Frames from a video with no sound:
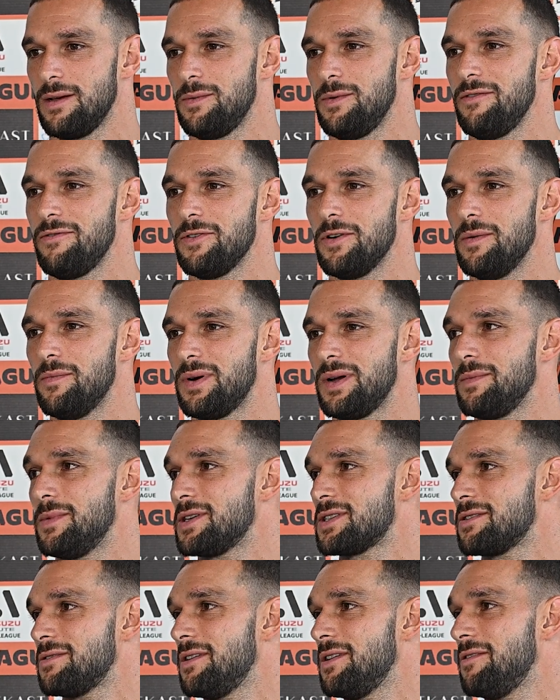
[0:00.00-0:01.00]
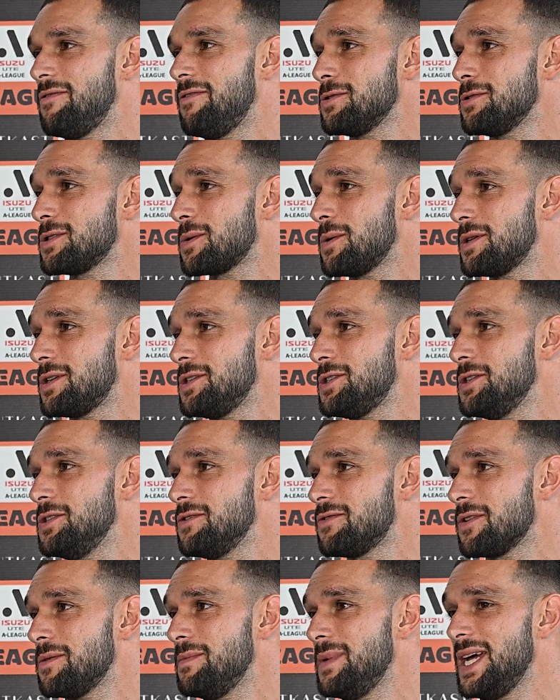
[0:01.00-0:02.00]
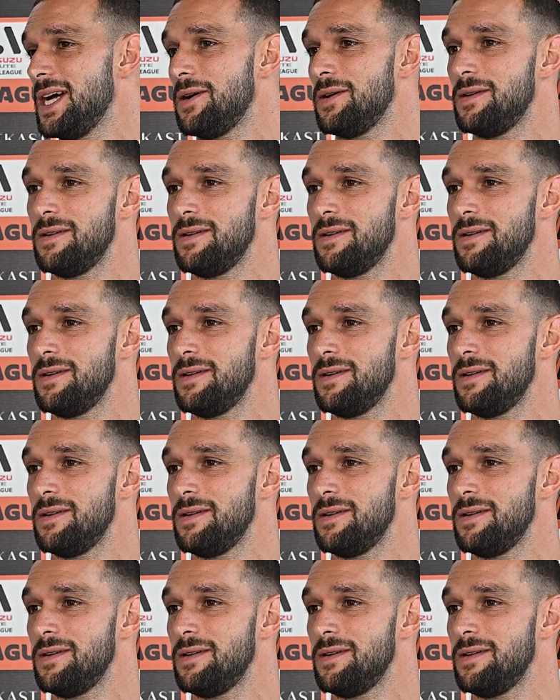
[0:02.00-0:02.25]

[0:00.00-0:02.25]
we've got pretty much a squad to choose from now,